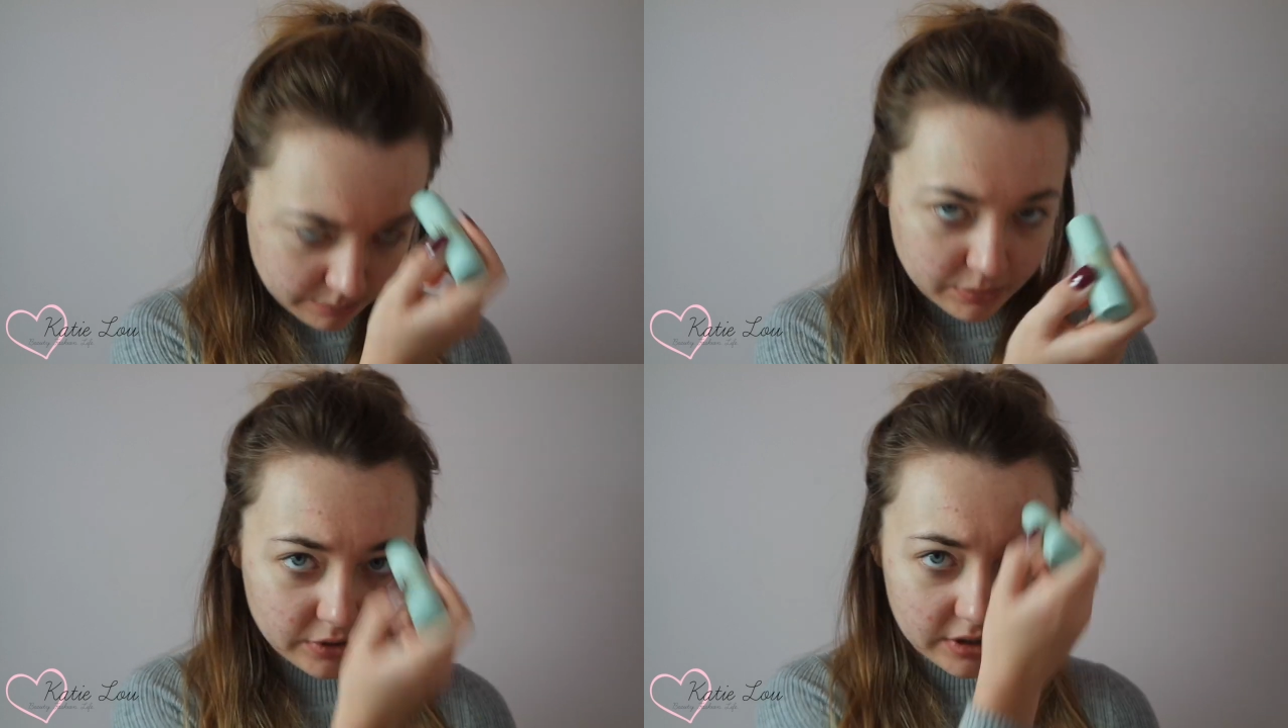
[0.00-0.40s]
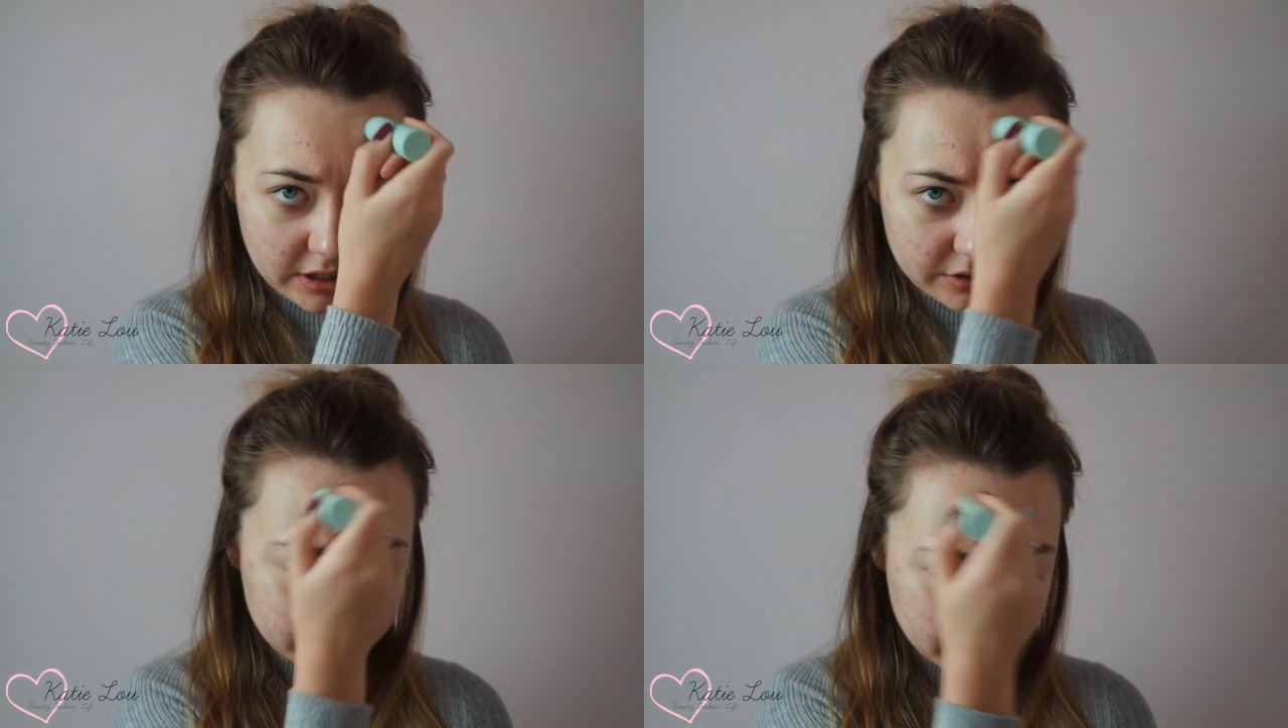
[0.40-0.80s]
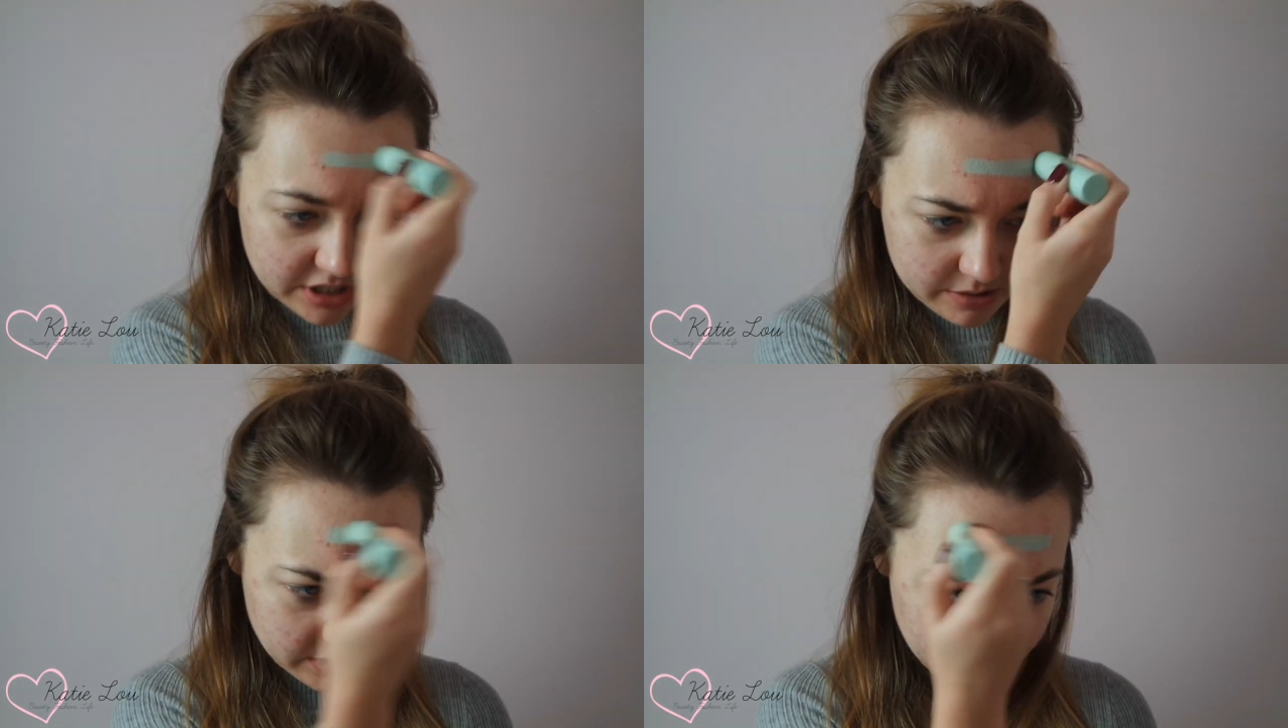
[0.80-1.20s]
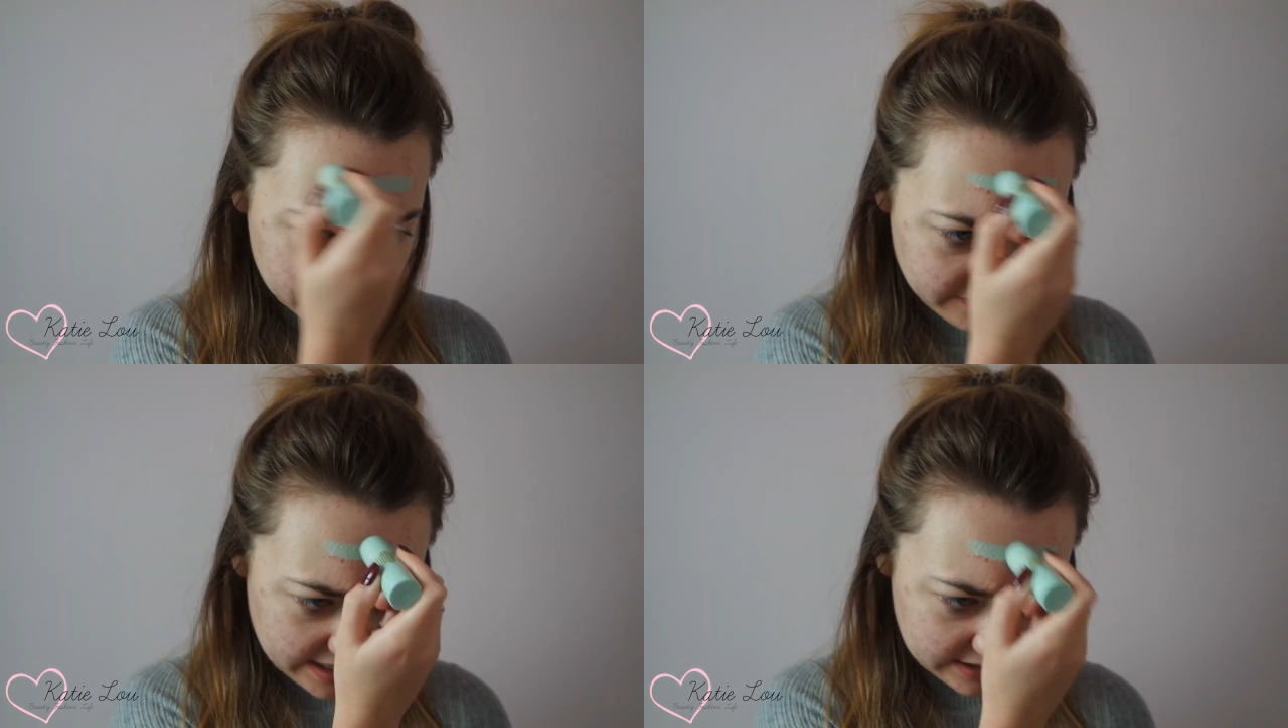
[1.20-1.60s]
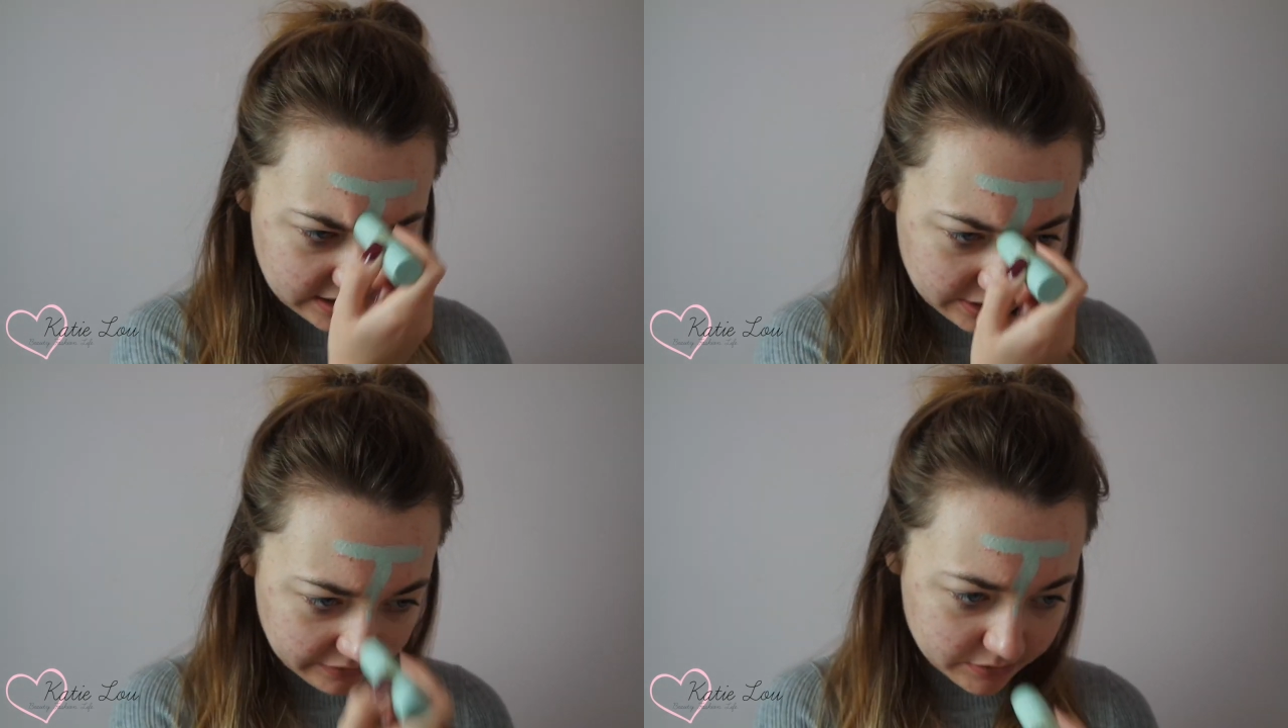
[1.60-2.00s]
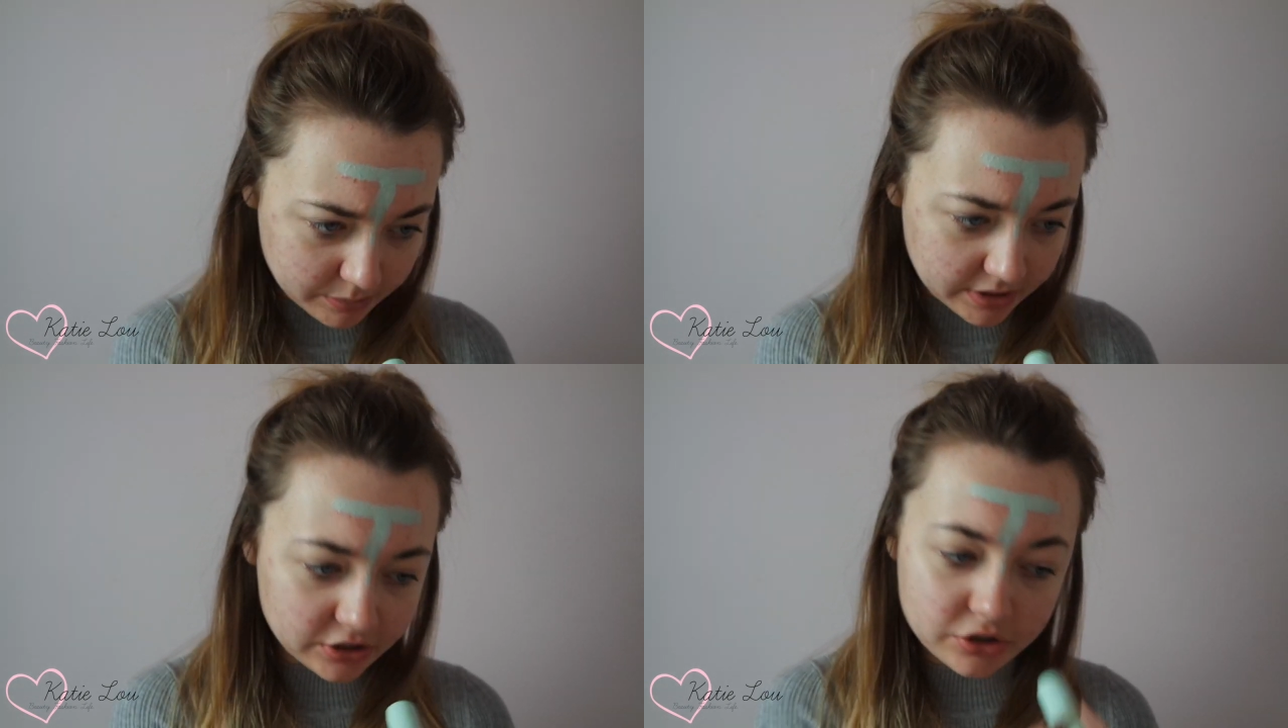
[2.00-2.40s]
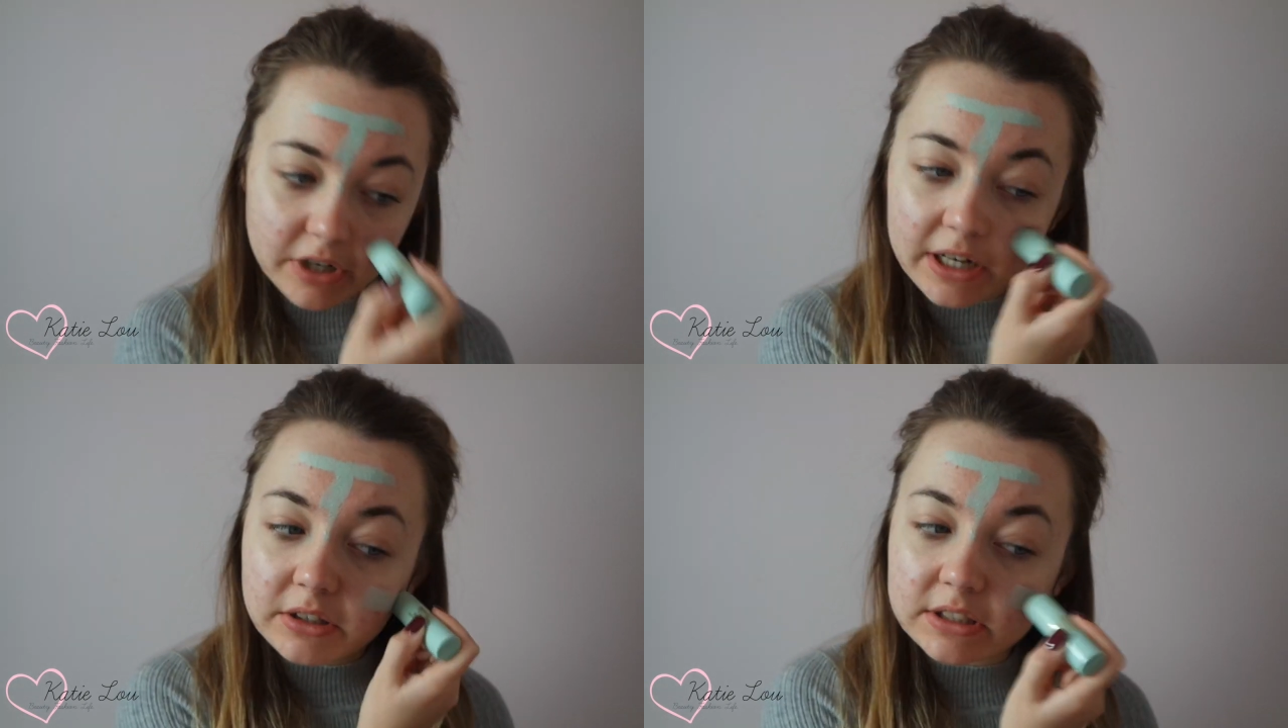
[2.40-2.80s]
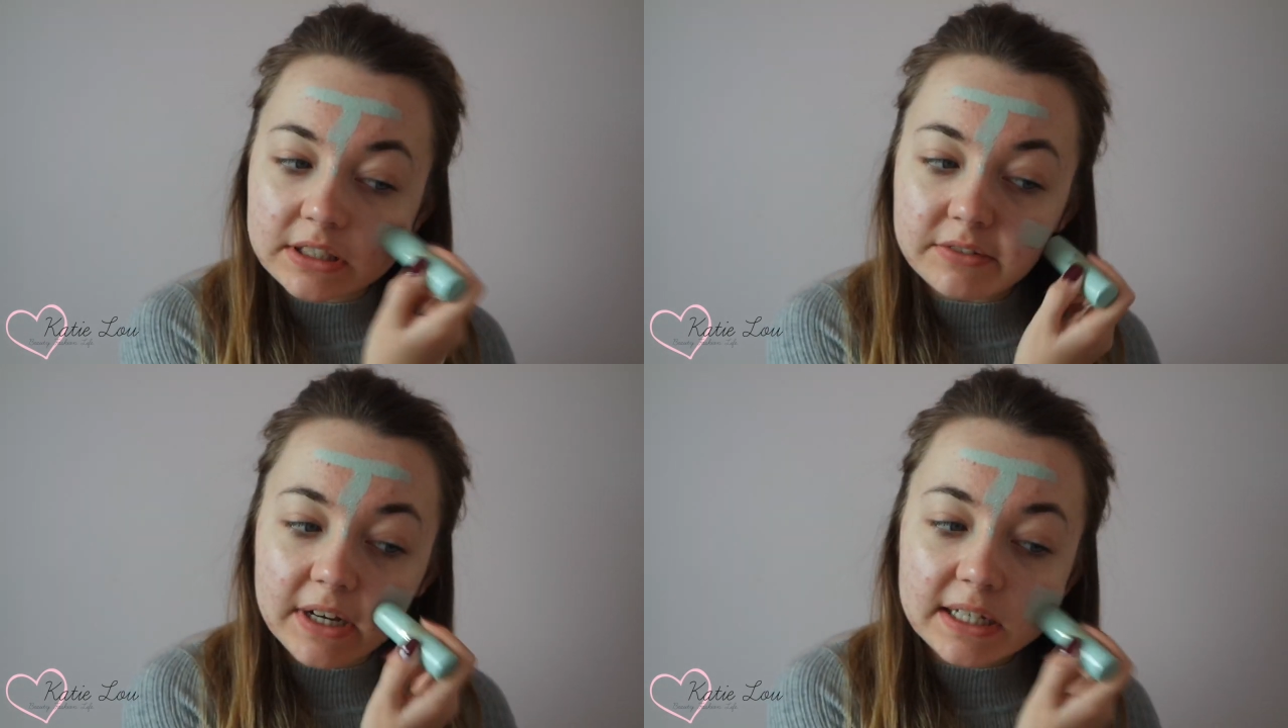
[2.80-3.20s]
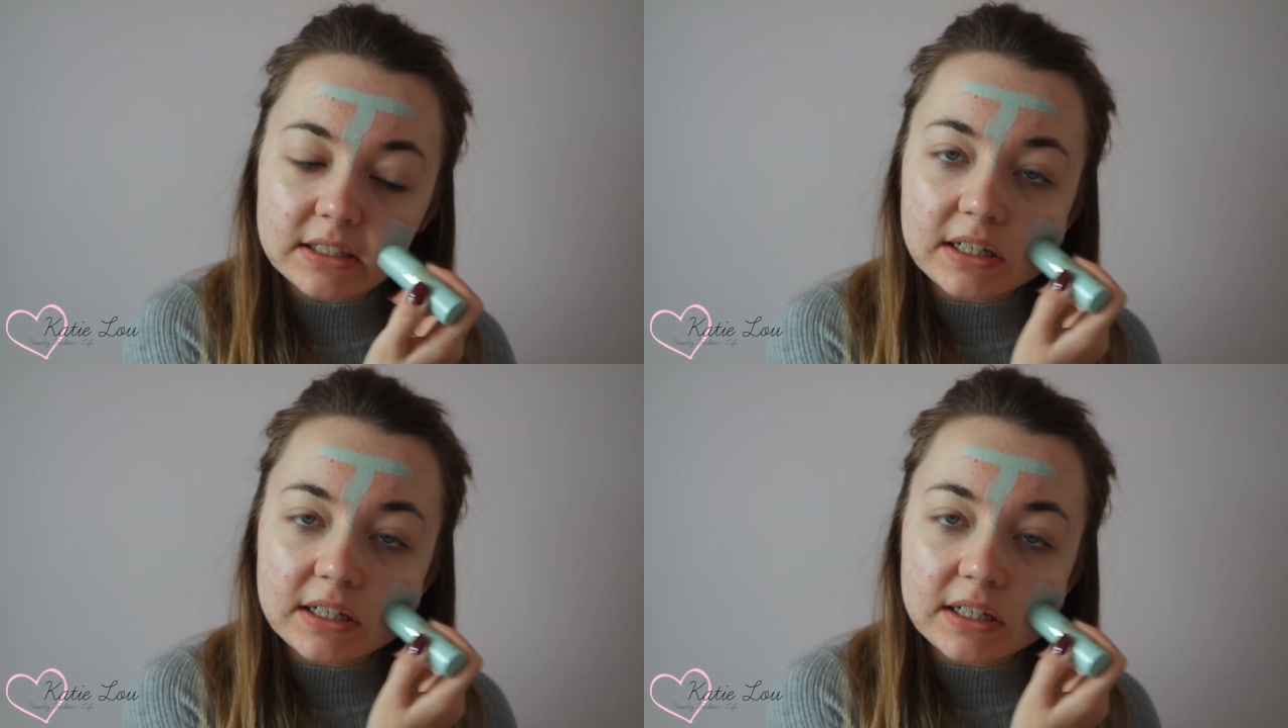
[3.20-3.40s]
But I also don't like the fact that you have to put it straight onto your face.